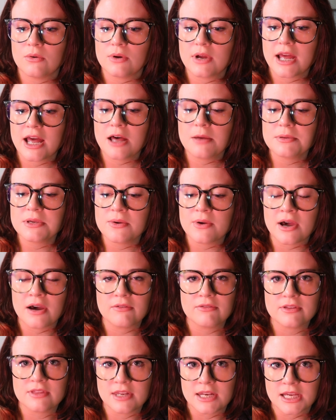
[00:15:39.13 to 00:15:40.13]
help you
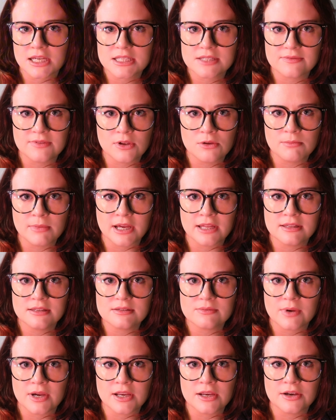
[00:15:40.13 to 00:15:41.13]
out for the next few
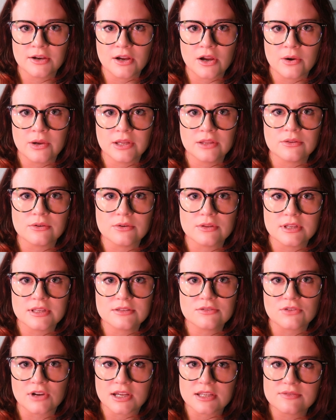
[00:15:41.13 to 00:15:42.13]
months while you're going through
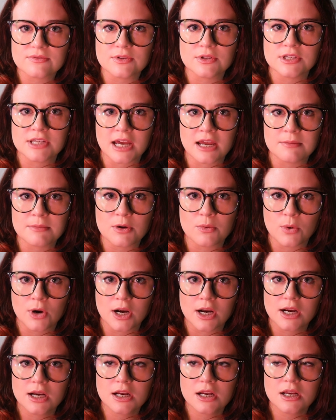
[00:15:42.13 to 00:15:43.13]
this stressful time at
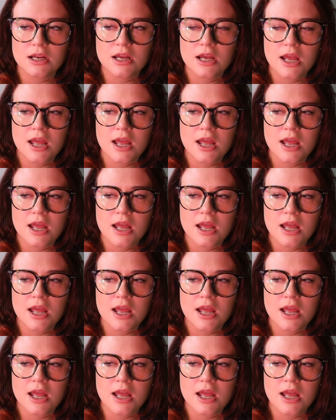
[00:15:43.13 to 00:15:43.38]
work.